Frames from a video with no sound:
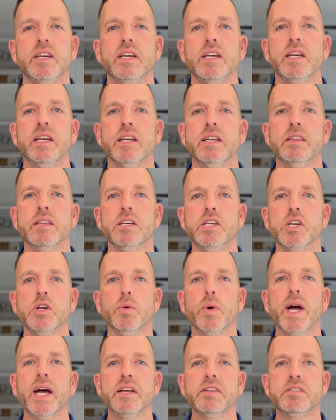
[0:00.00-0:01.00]
in the
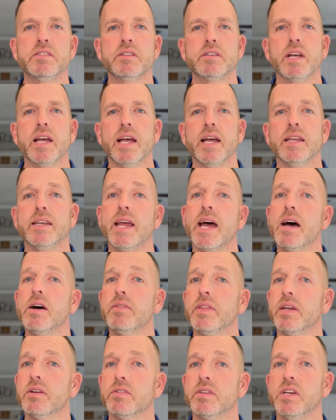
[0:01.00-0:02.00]
U.S., and now
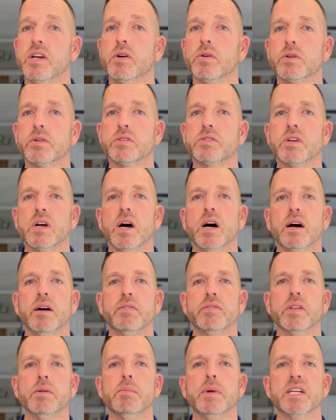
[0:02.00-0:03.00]
they are the owners
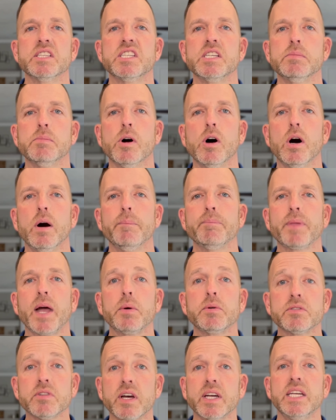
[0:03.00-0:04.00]
of the Muncie Mall. I
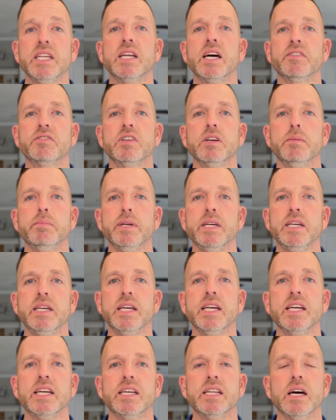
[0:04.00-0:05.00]
was lucky enough to
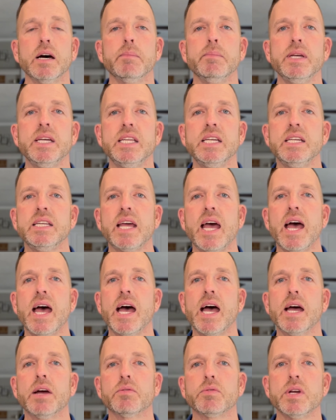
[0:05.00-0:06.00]
be in a meeting
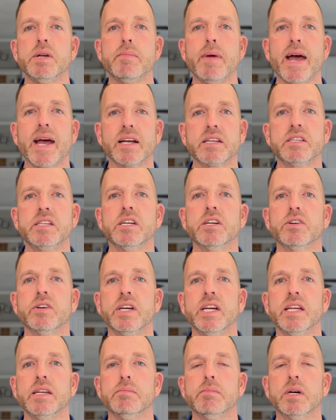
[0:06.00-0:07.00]
at RE/MAX here
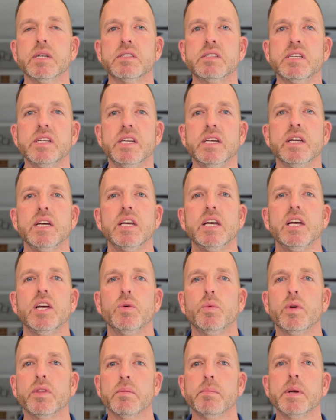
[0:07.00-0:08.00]
in Muncie
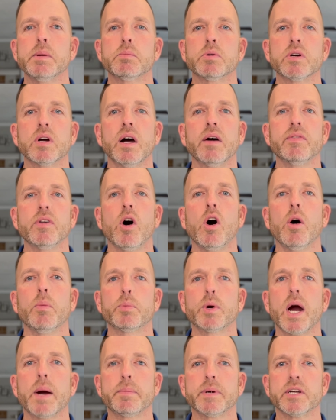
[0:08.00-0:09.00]
with a member of the Hall
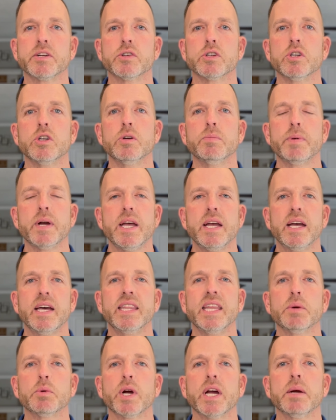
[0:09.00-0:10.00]
Property Group,
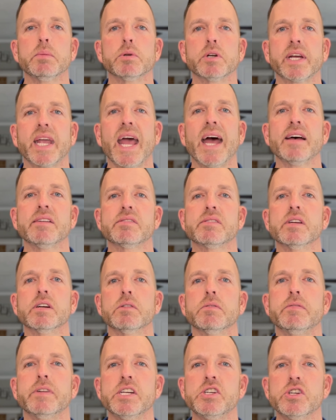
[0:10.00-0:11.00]
and they were able to cast
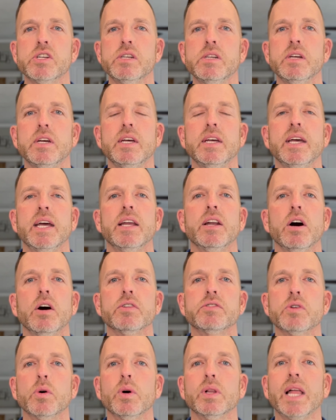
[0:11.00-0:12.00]
their vision and
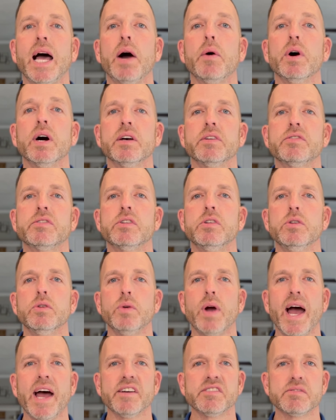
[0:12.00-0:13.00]
also allow us
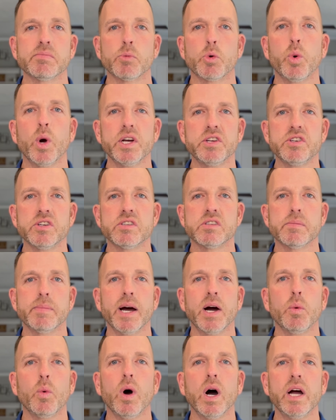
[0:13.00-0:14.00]
to ask some questions
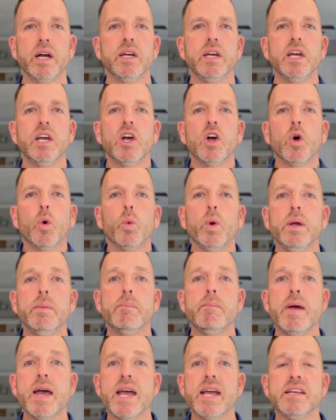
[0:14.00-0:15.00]
about what we
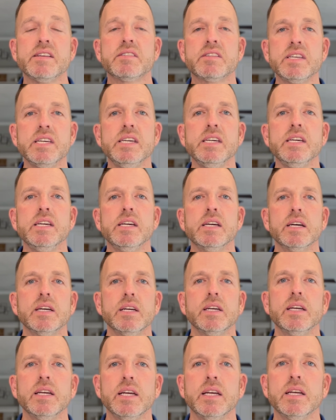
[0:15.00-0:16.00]
may see
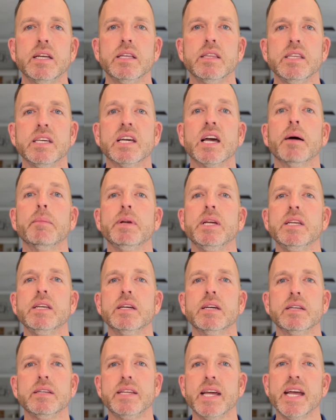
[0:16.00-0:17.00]
in the coming
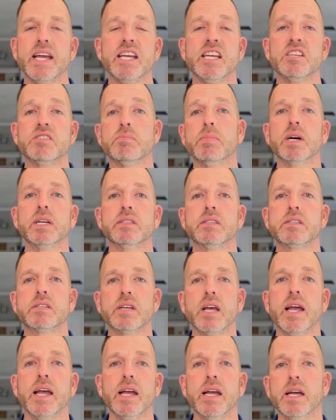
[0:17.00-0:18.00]
days,
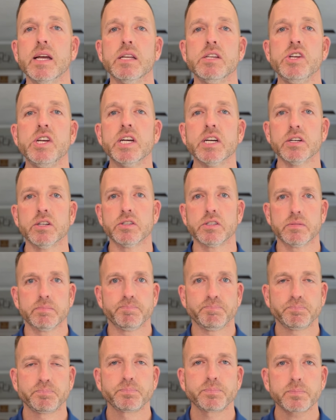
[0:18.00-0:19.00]
months, and years.
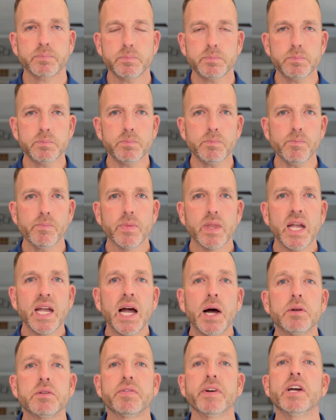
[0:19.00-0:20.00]

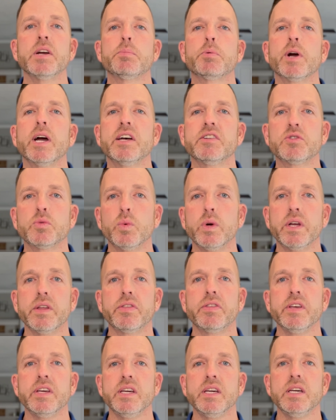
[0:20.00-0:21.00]
I was very impressed
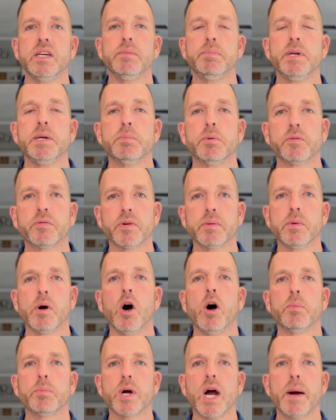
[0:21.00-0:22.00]
with the people from the
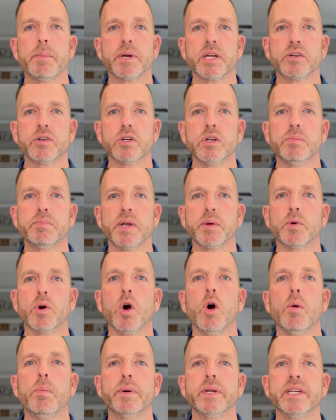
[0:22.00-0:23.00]
Hall Property Group. They
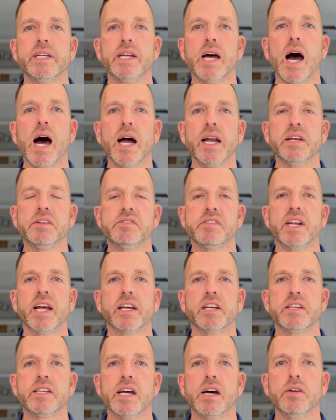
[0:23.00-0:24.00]
were open and honest, and I
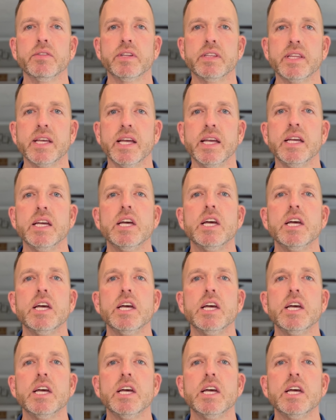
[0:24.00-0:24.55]
could tell that they